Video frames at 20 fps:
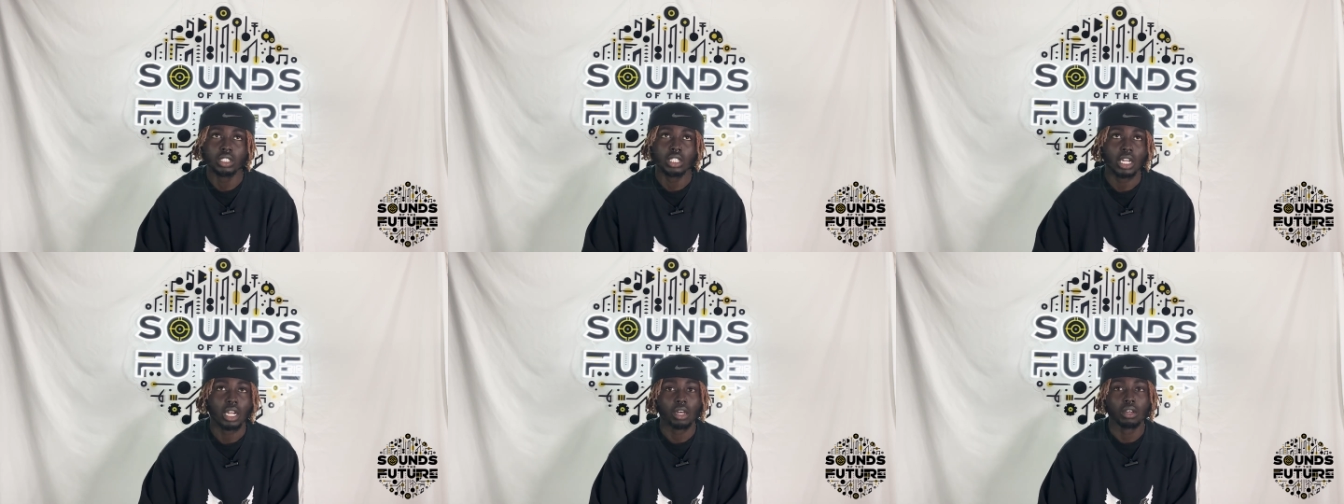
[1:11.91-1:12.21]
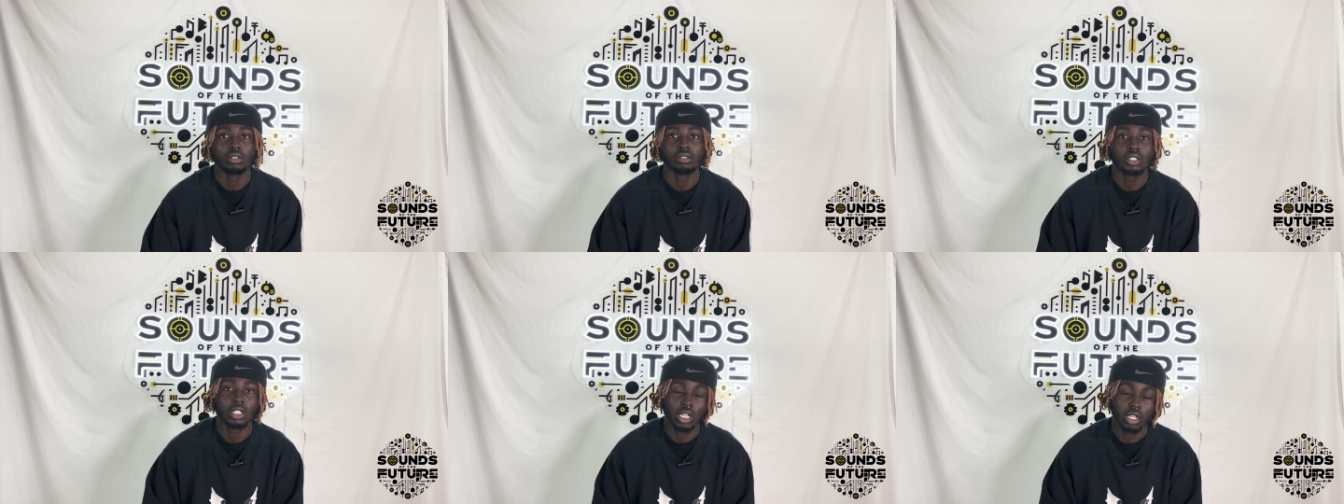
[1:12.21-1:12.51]
Shout
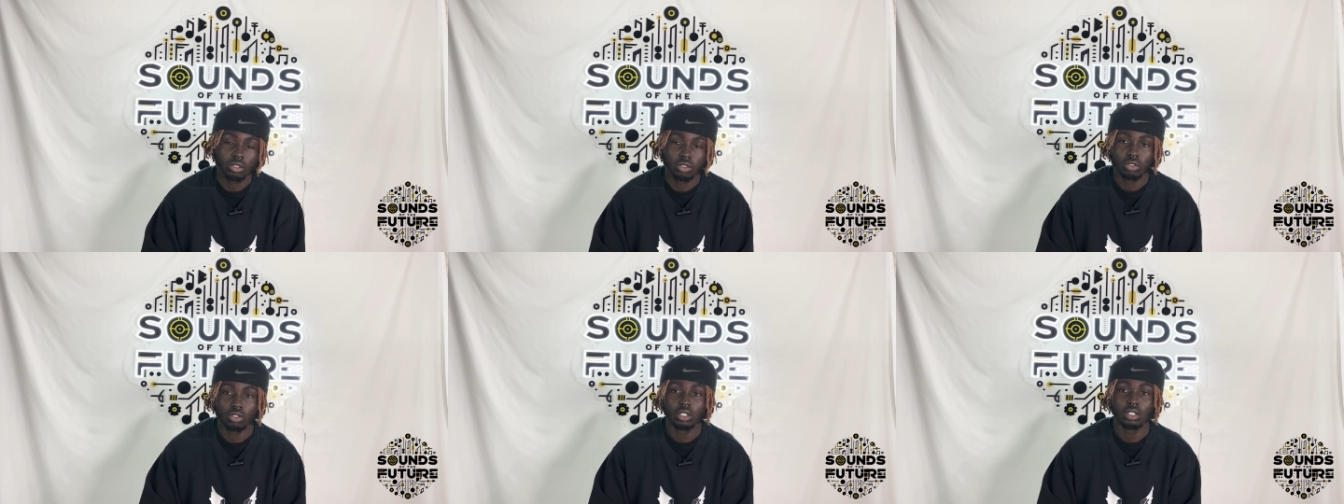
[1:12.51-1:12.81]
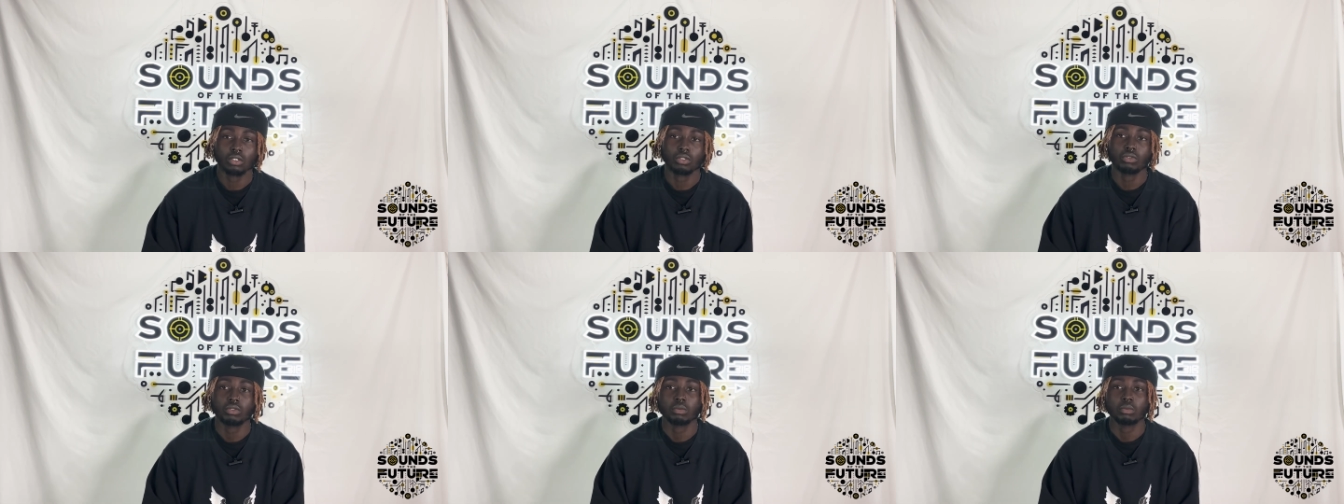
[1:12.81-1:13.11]
out, shout out
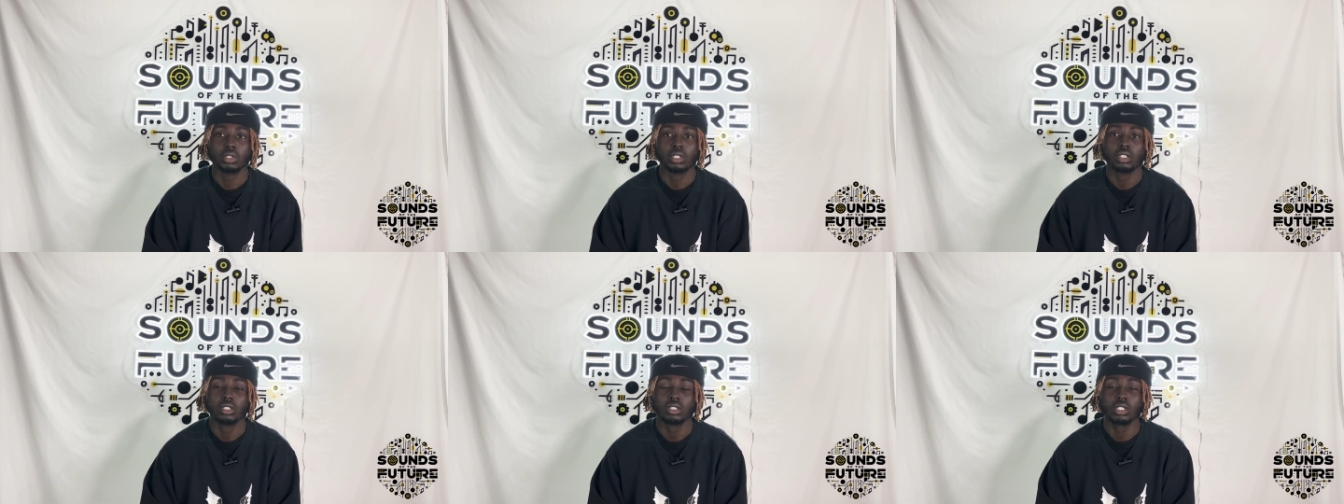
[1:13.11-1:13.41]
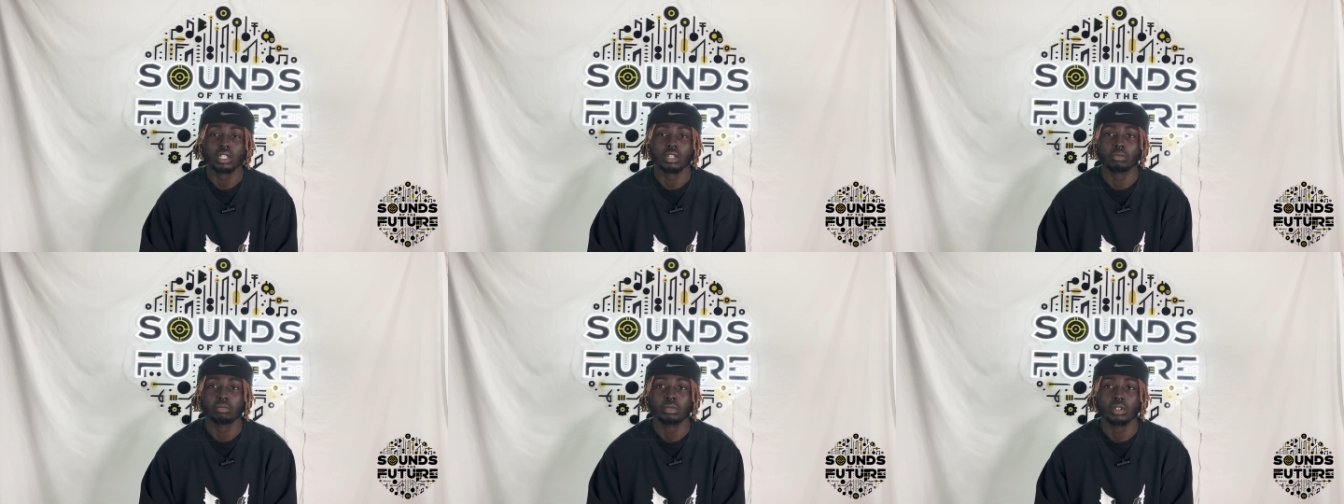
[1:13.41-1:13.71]
Jordan, you feel me?
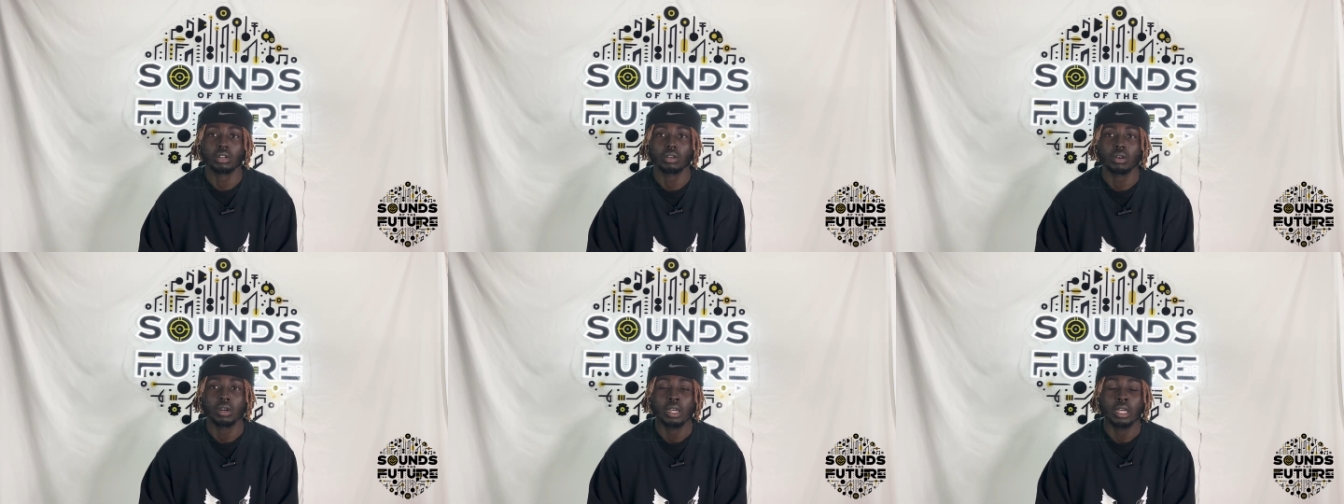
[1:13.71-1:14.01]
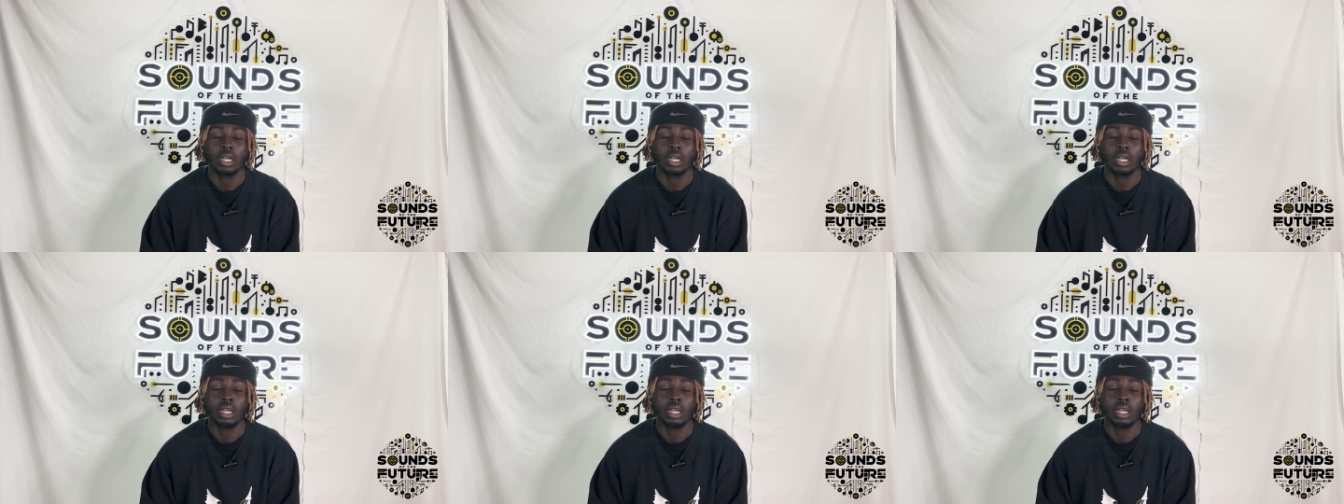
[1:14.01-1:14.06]
Shout out, bro.